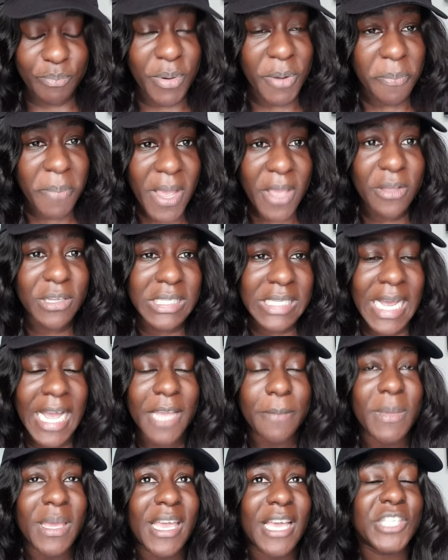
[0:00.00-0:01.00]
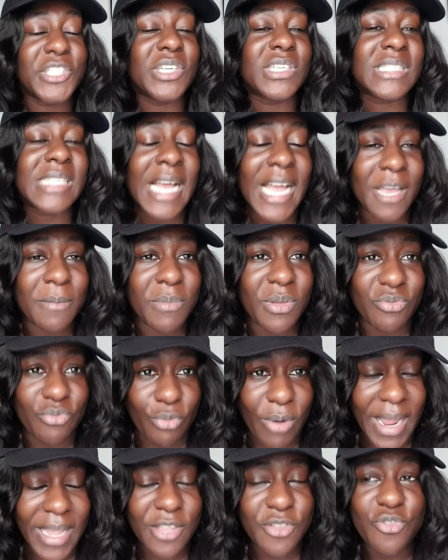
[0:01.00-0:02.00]
Prepare your timing, get your timing
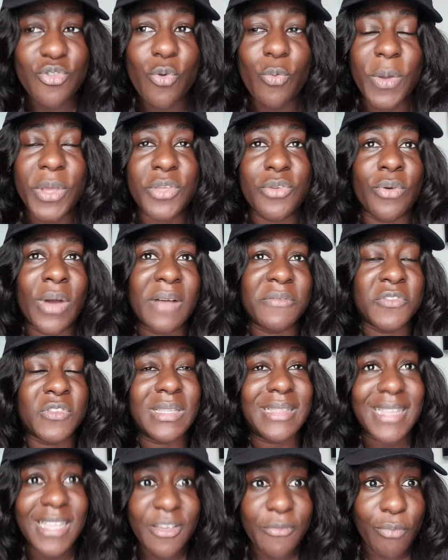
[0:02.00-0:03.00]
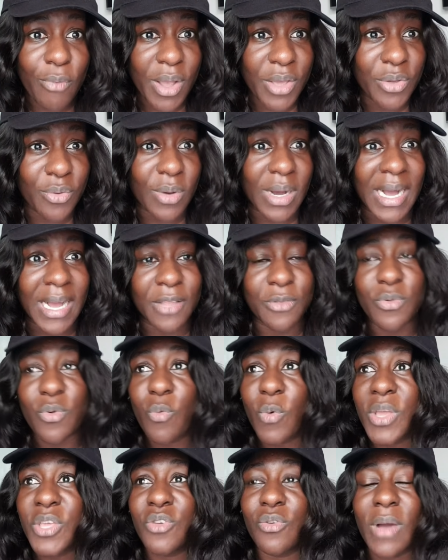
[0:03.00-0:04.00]
right. Know when you have to leave where you are, know
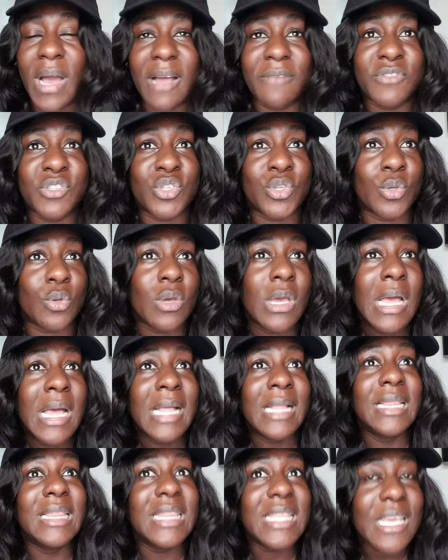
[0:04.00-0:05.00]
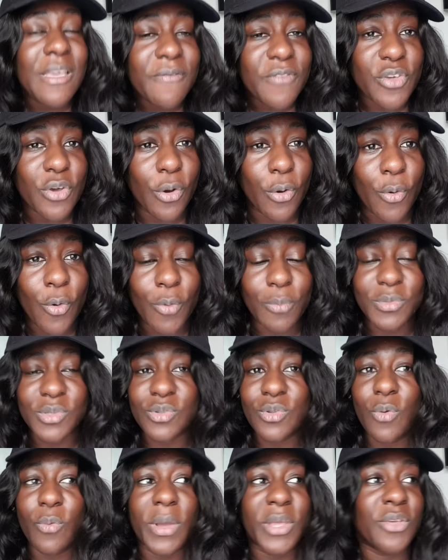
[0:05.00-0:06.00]
when you have to leave your
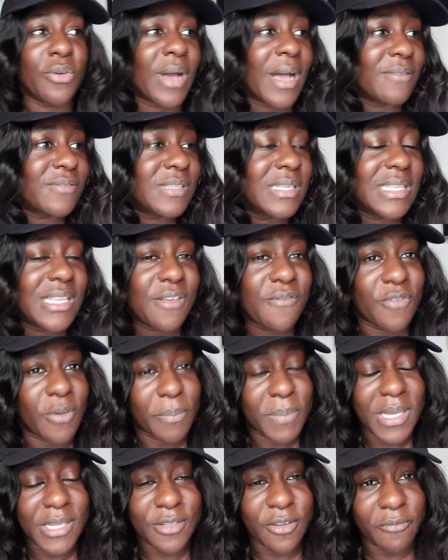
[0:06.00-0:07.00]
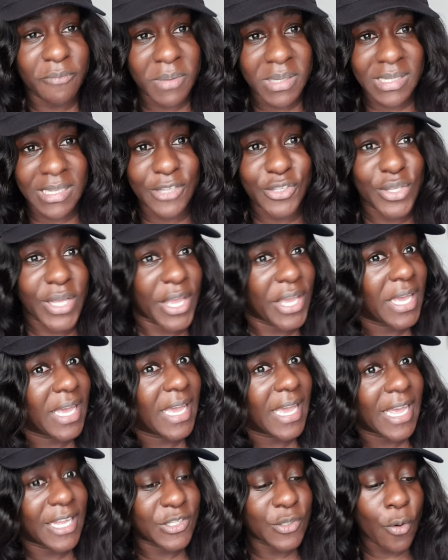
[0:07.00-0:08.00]
homes, know when you have to leave your place of business so that you
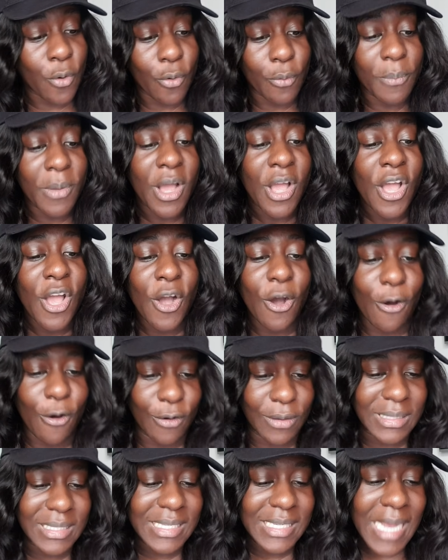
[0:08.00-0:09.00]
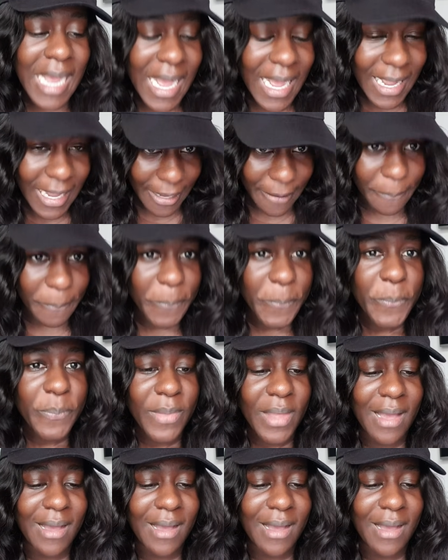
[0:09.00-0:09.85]
can get home on time.